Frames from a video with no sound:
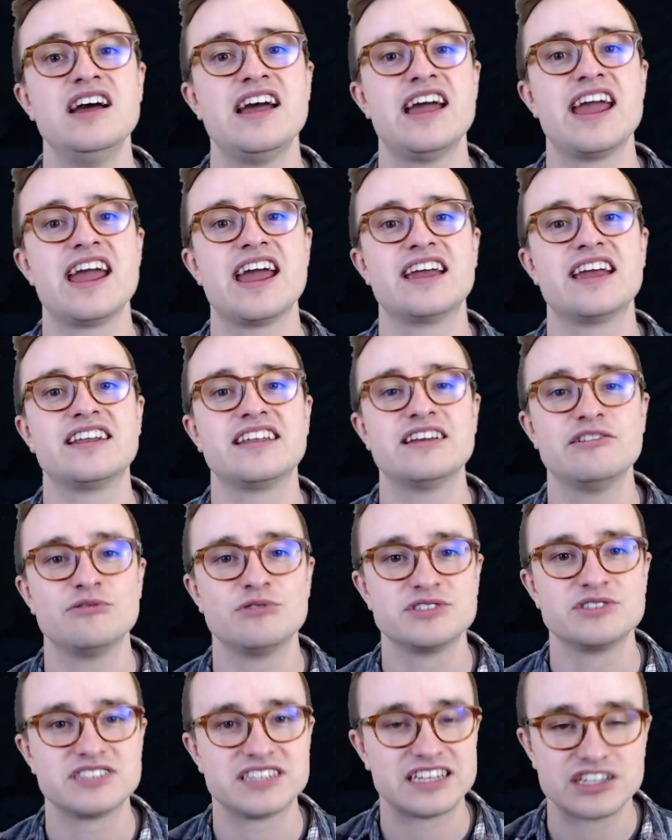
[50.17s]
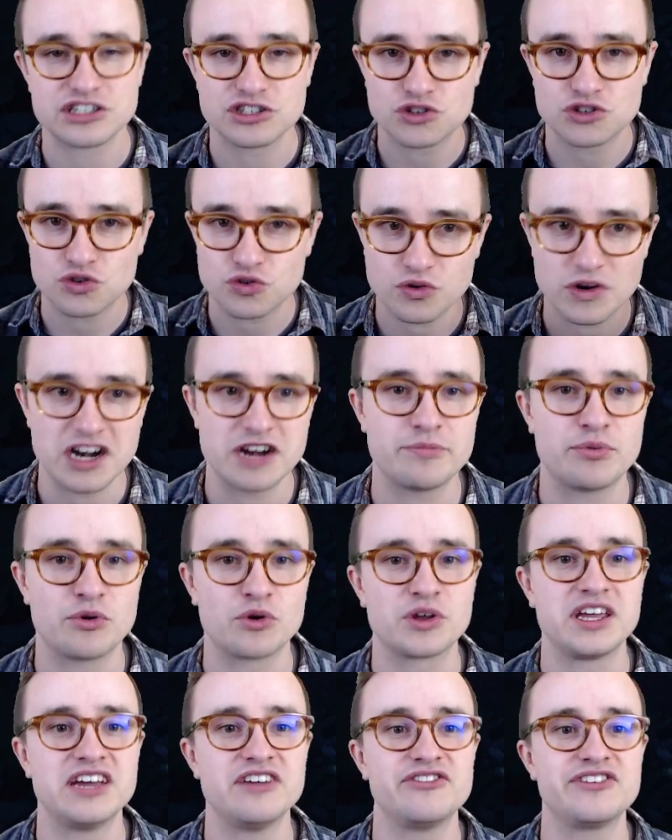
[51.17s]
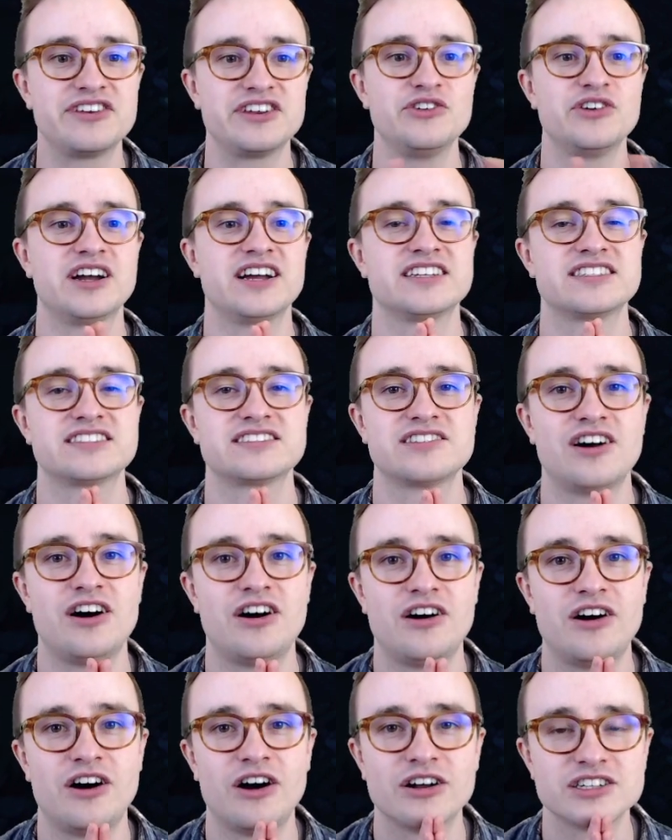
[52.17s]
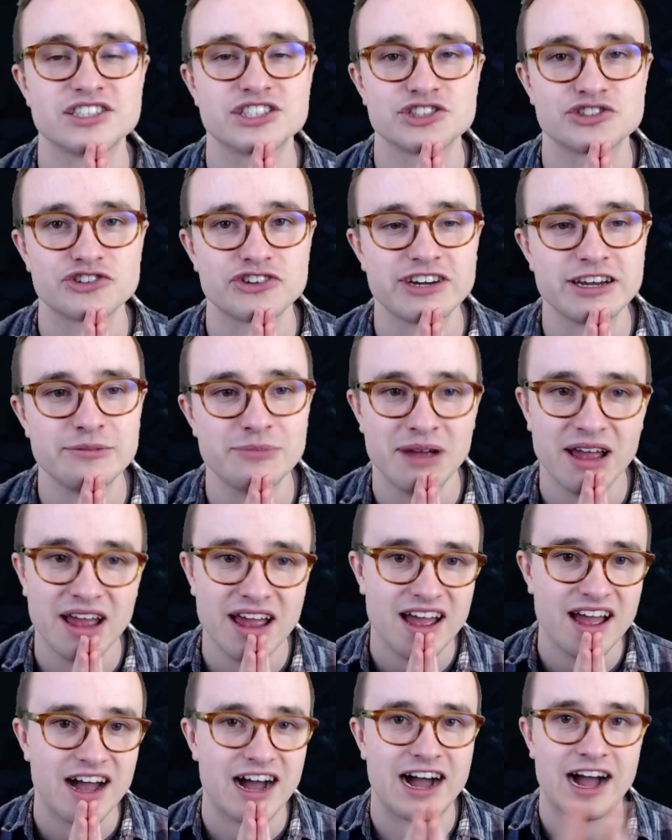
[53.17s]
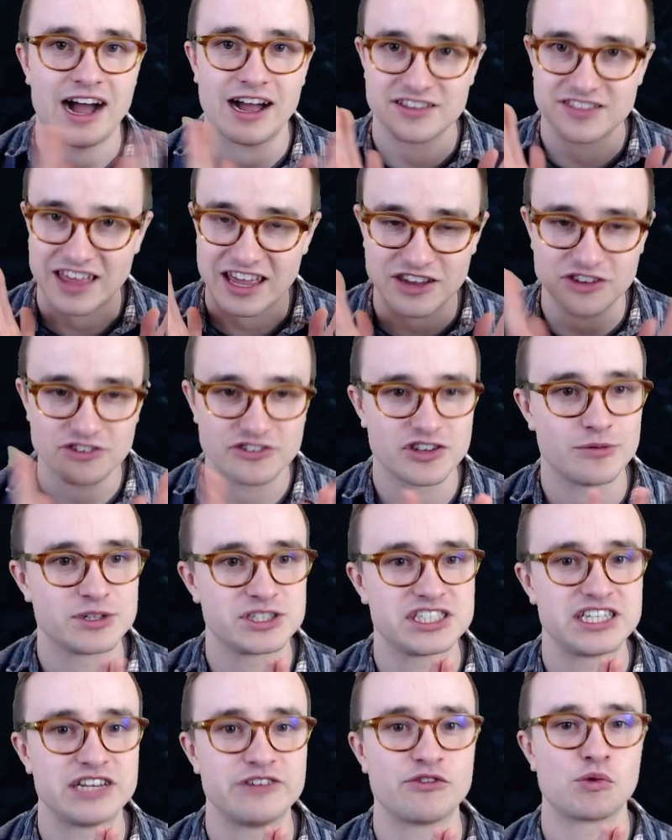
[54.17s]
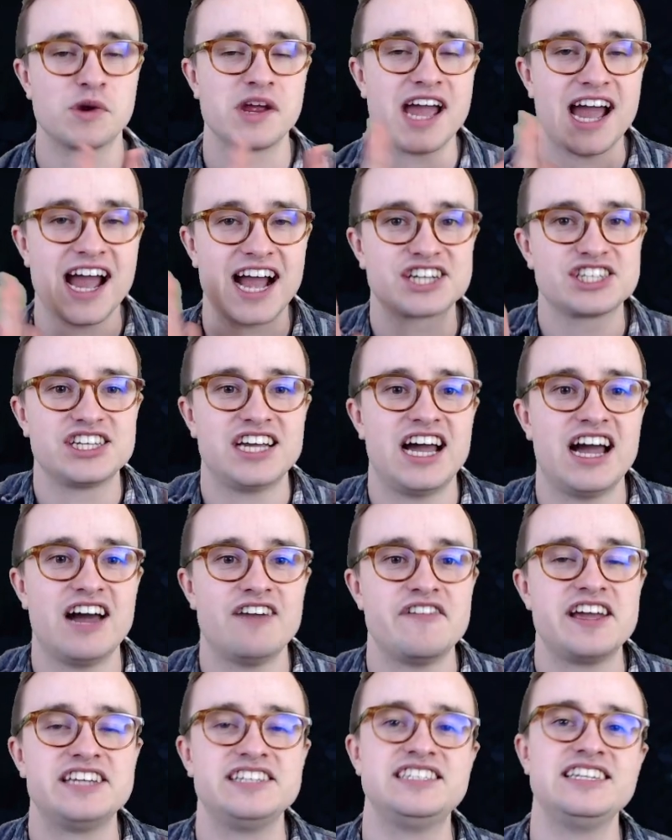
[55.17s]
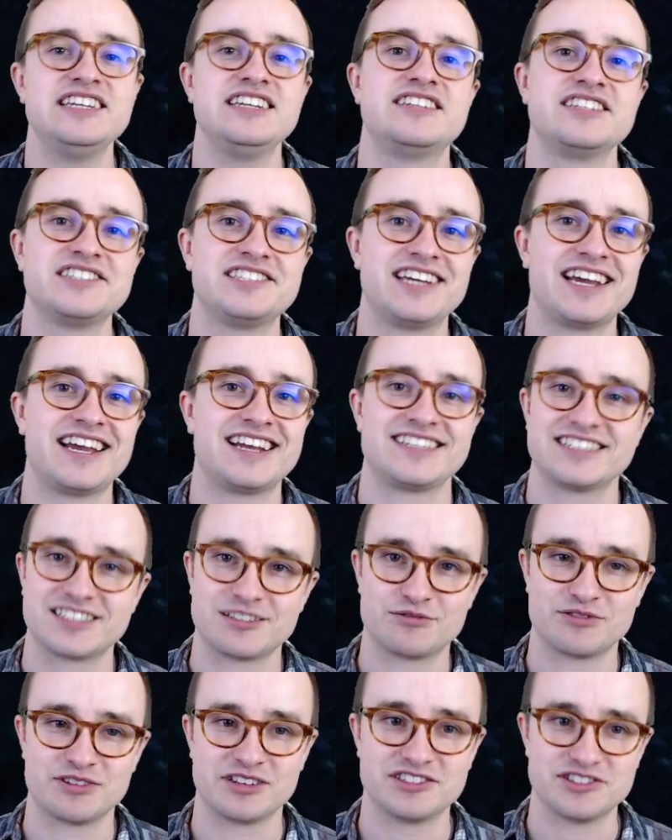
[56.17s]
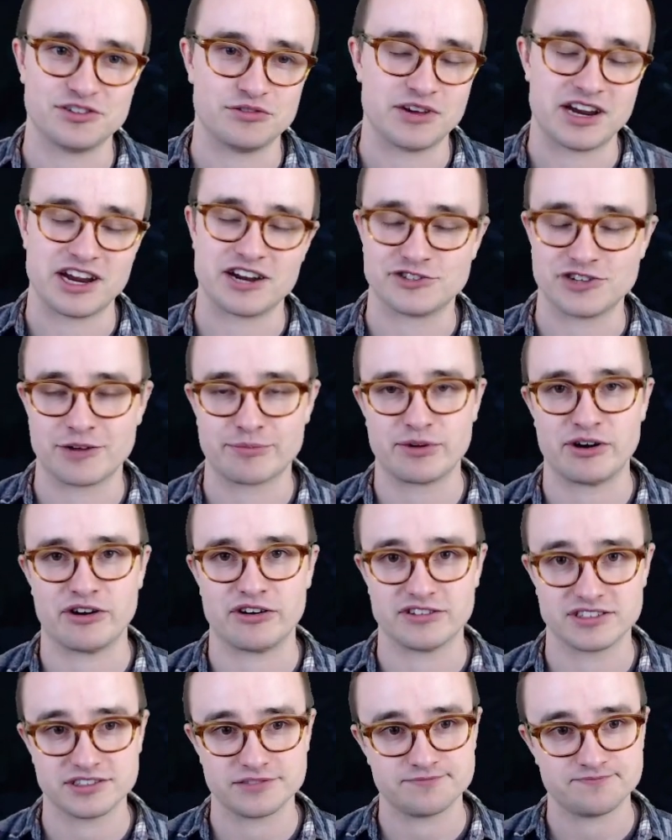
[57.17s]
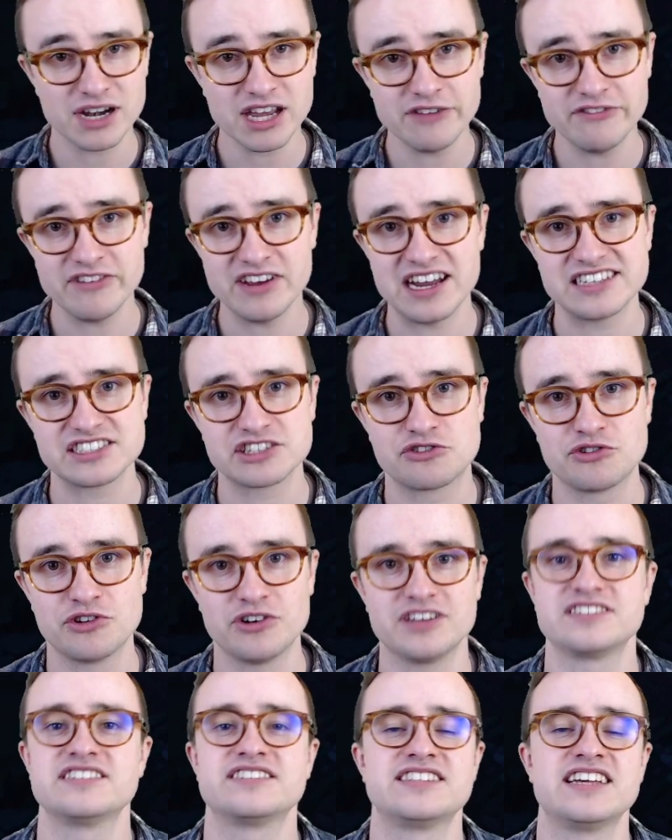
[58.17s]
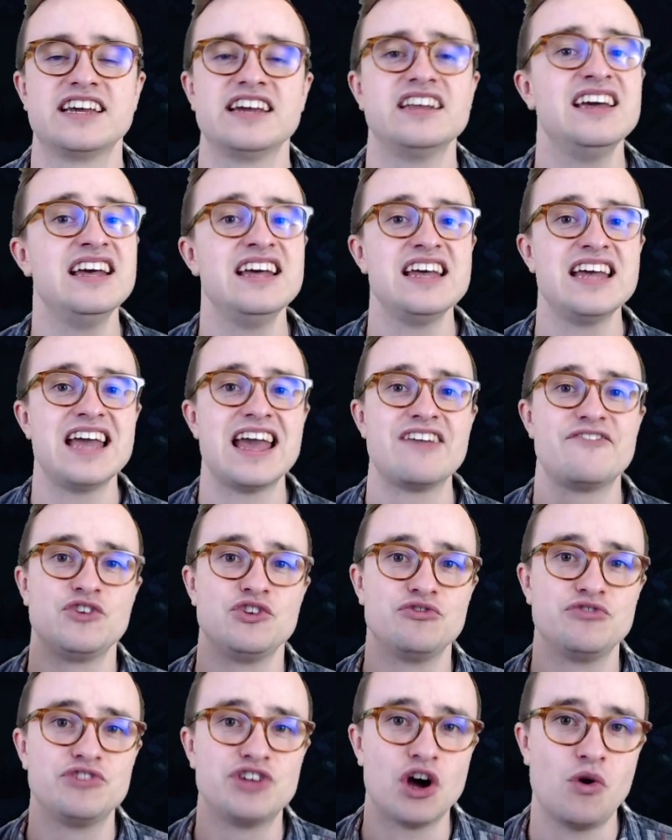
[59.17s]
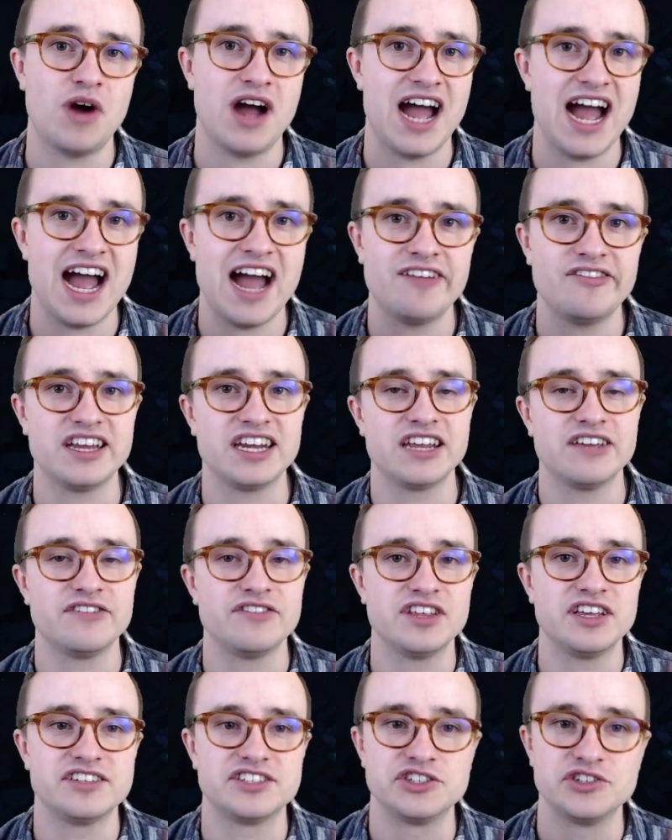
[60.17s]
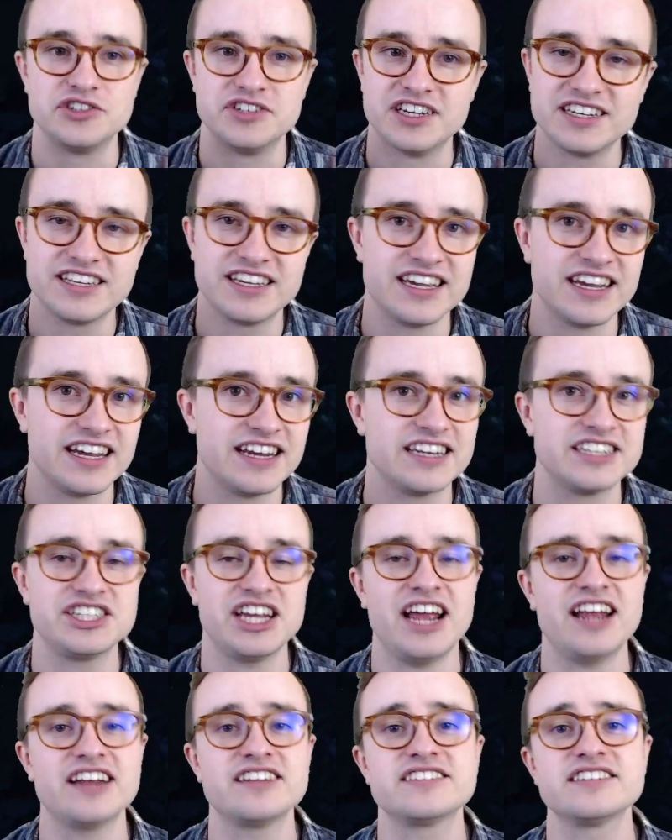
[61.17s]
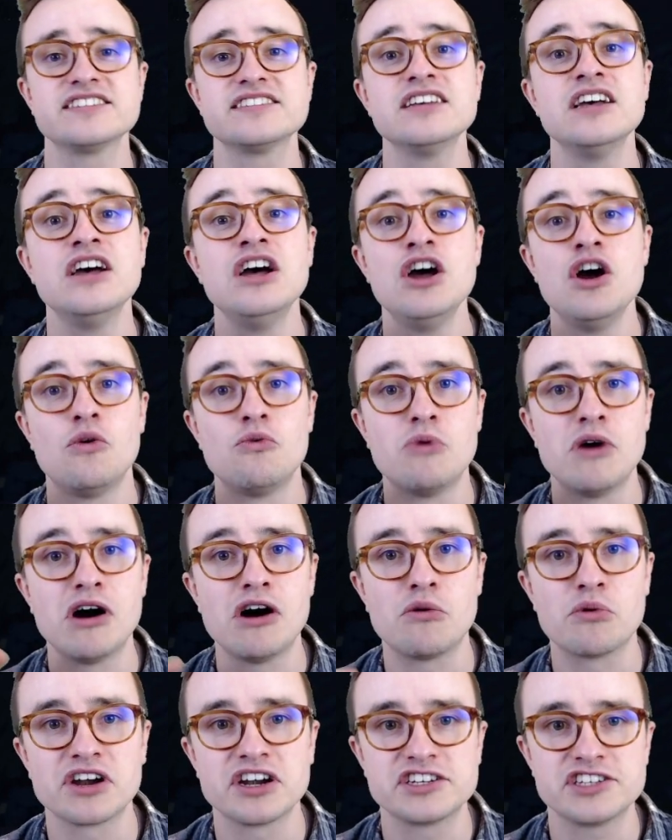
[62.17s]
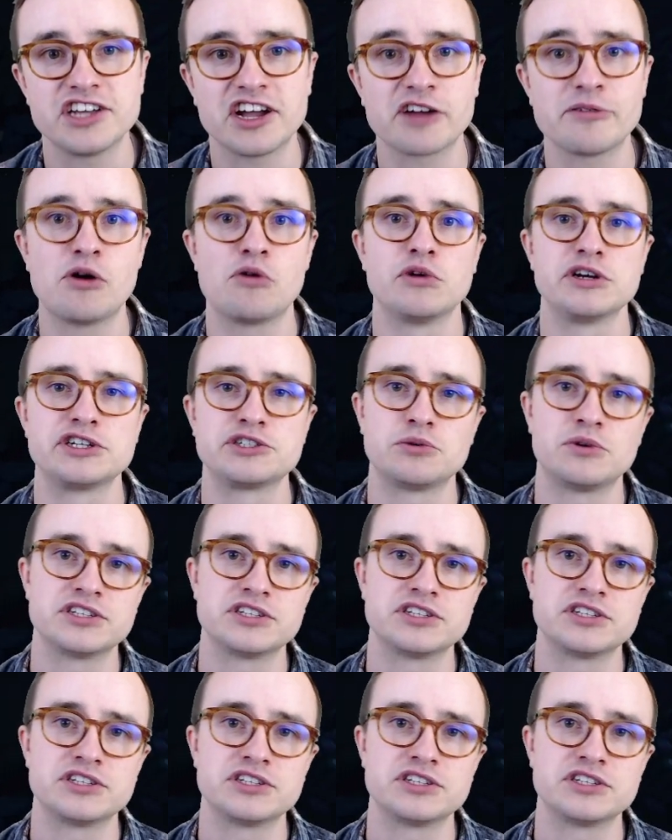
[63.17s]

And it was an incredible gift you guys saw on stream. Thank you so much, Steve. We actually have a decent chance at some of these new airdrop cards. But even as a krill, as I said, if you don't have any of these, you didn't get any chances, well, we're going to talk about which